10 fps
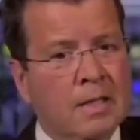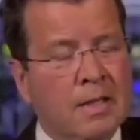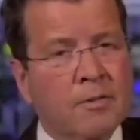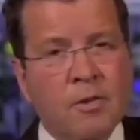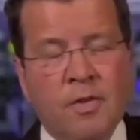
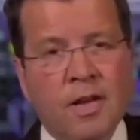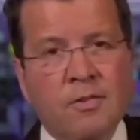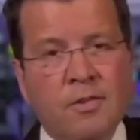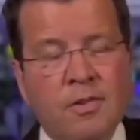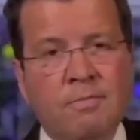Not so
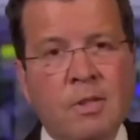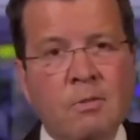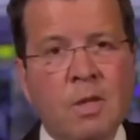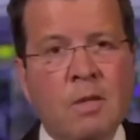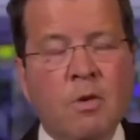fast.
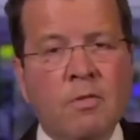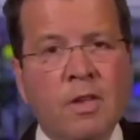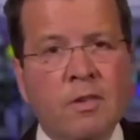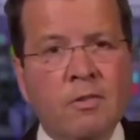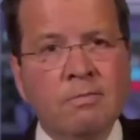We'll have more after
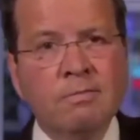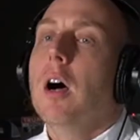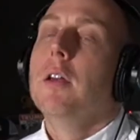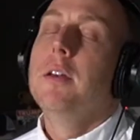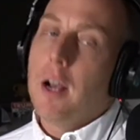this.
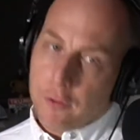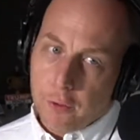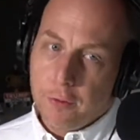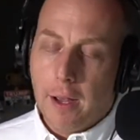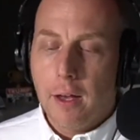Not
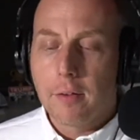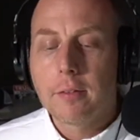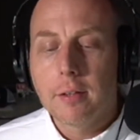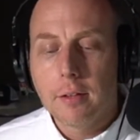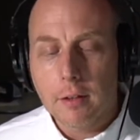so
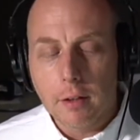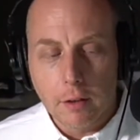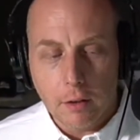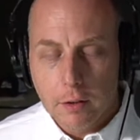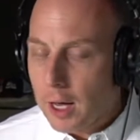fast.
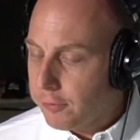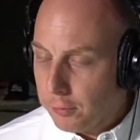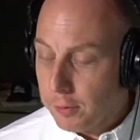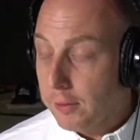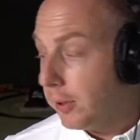Not so.
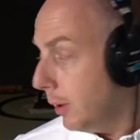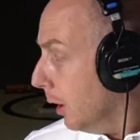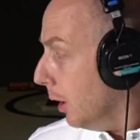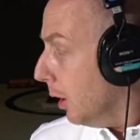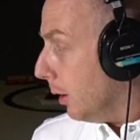Listen,
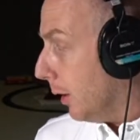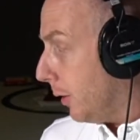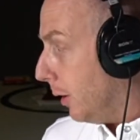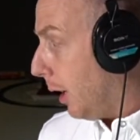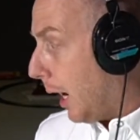
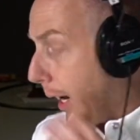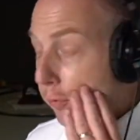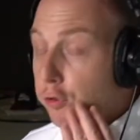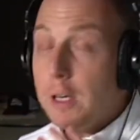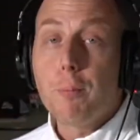listen. Uh,
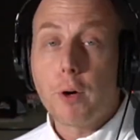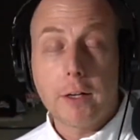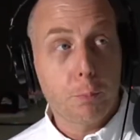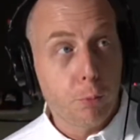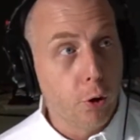if she
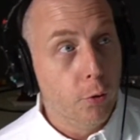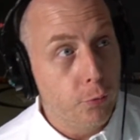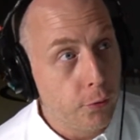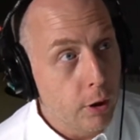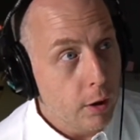brings
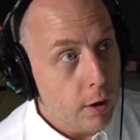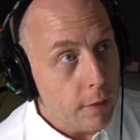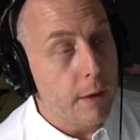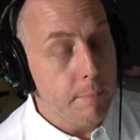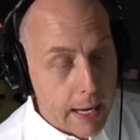proof
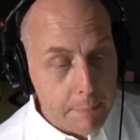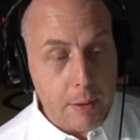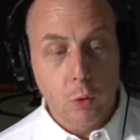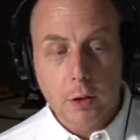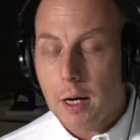then maybe
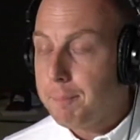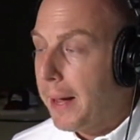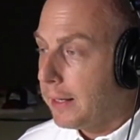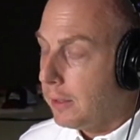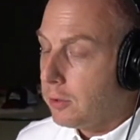we'll cut
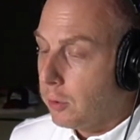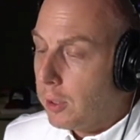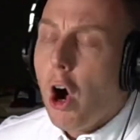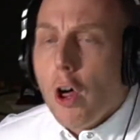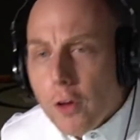back into it.
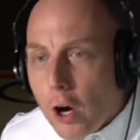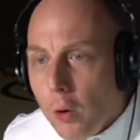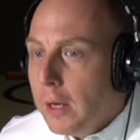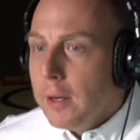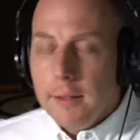
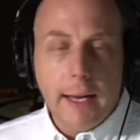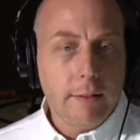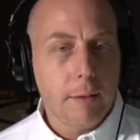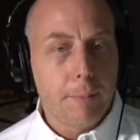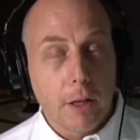Although
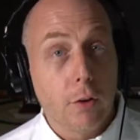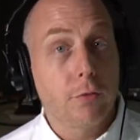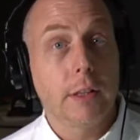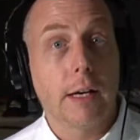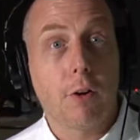Nancy
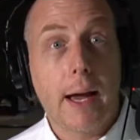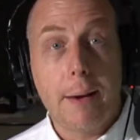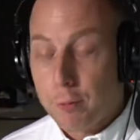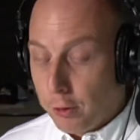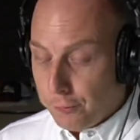Pelosi never
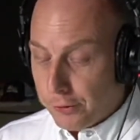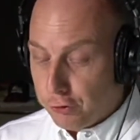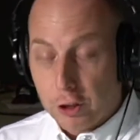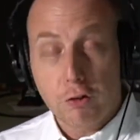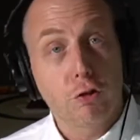had proof, and
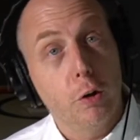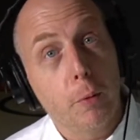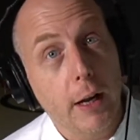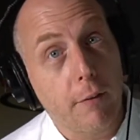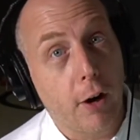Chuck
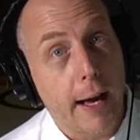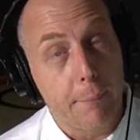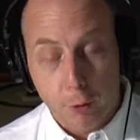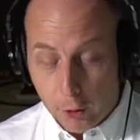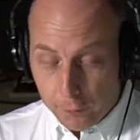Schumer never
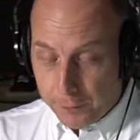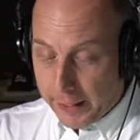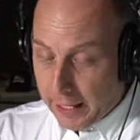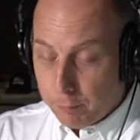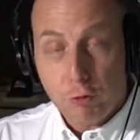had proof, and
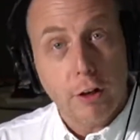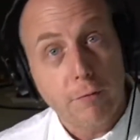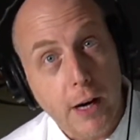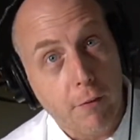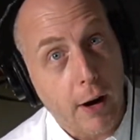Adam Schiff
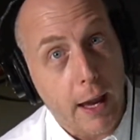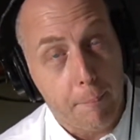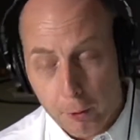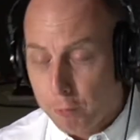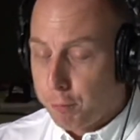never had
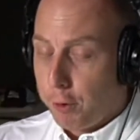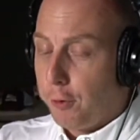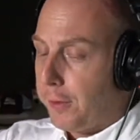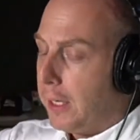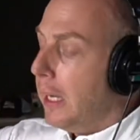
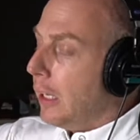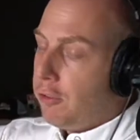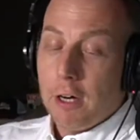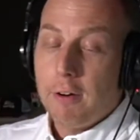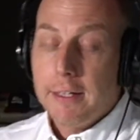proof, and
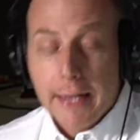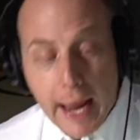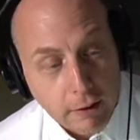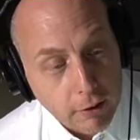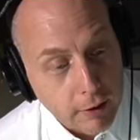Jerry
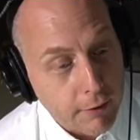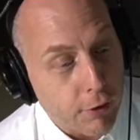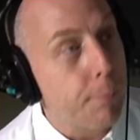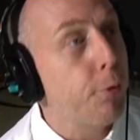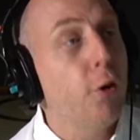Nadler never
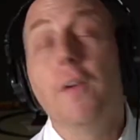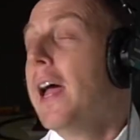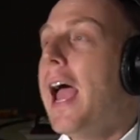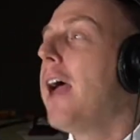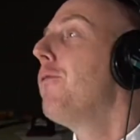had proof.
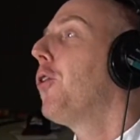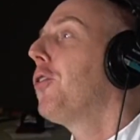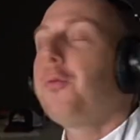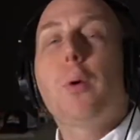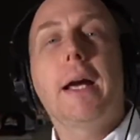And for
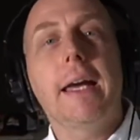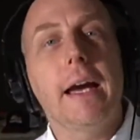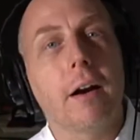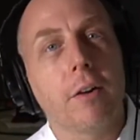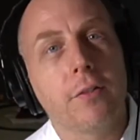three
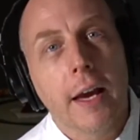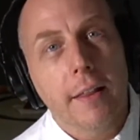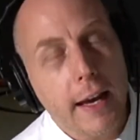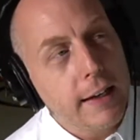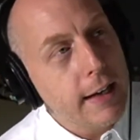years,
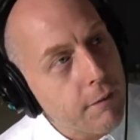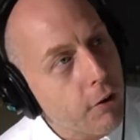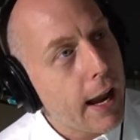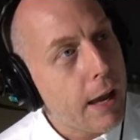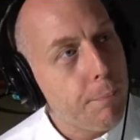they
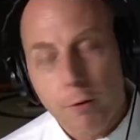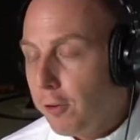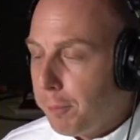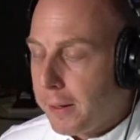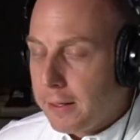never had
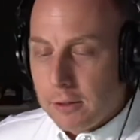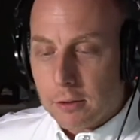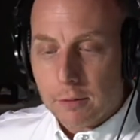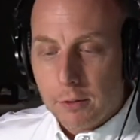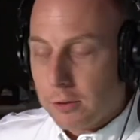proof, but Neil
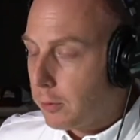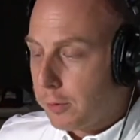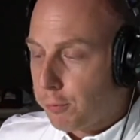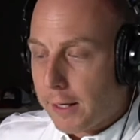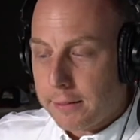Cavuto
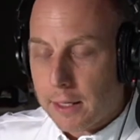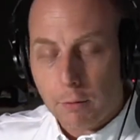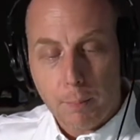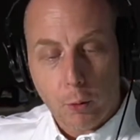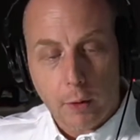was right there
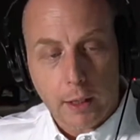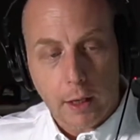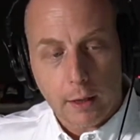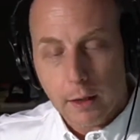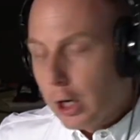reporting
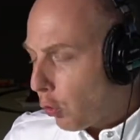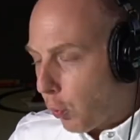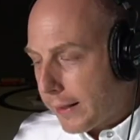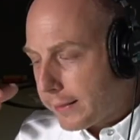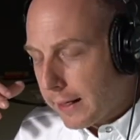on it,
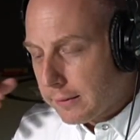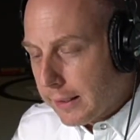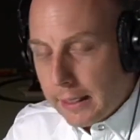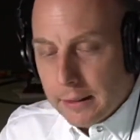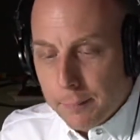right there
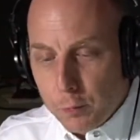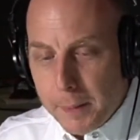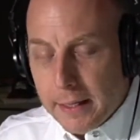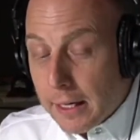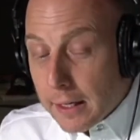letting them
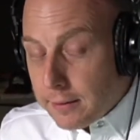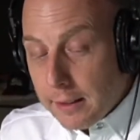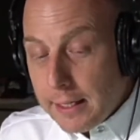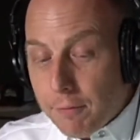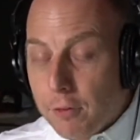speak. Did
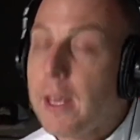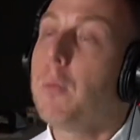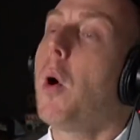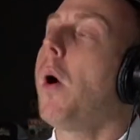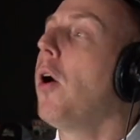he ever say,
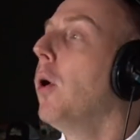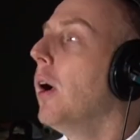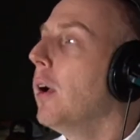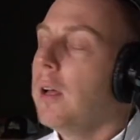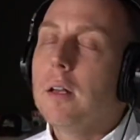whoa, whoa,
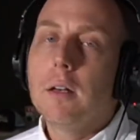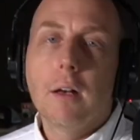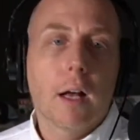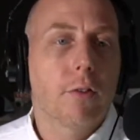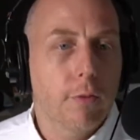
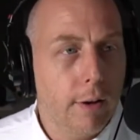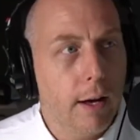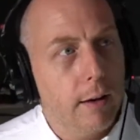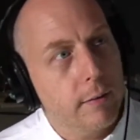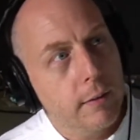not so
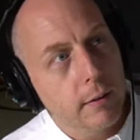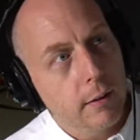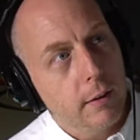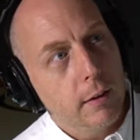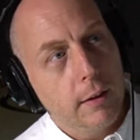fast?
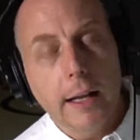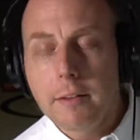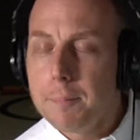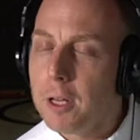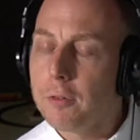
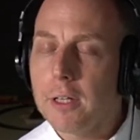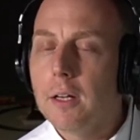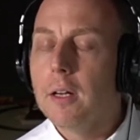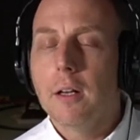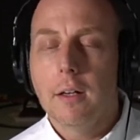Nancy Pelosi,
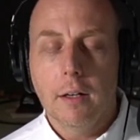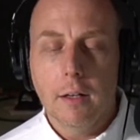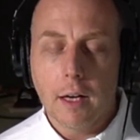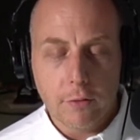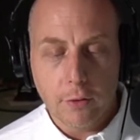
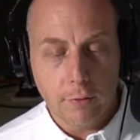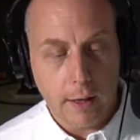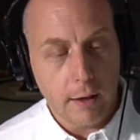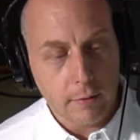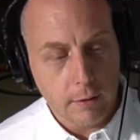not so
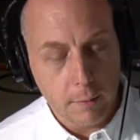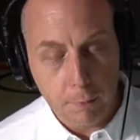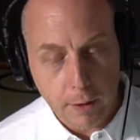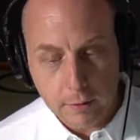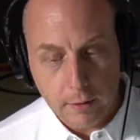fast. The
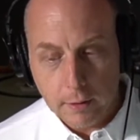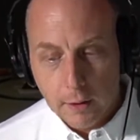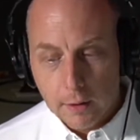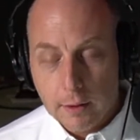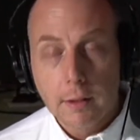president
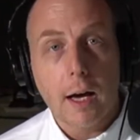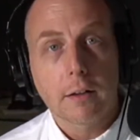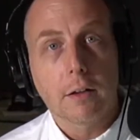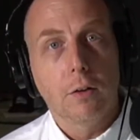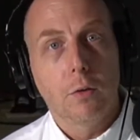did not
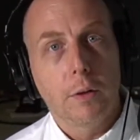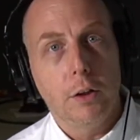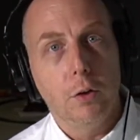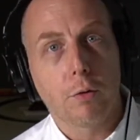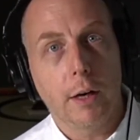collude with the
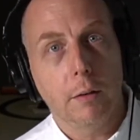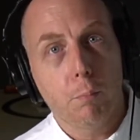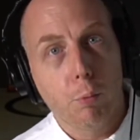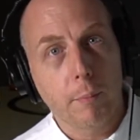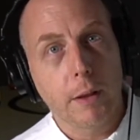Ukraine.
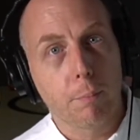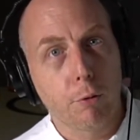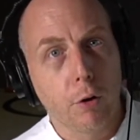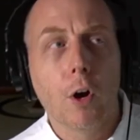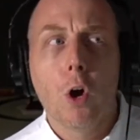Bring me the
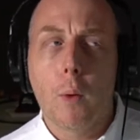proof.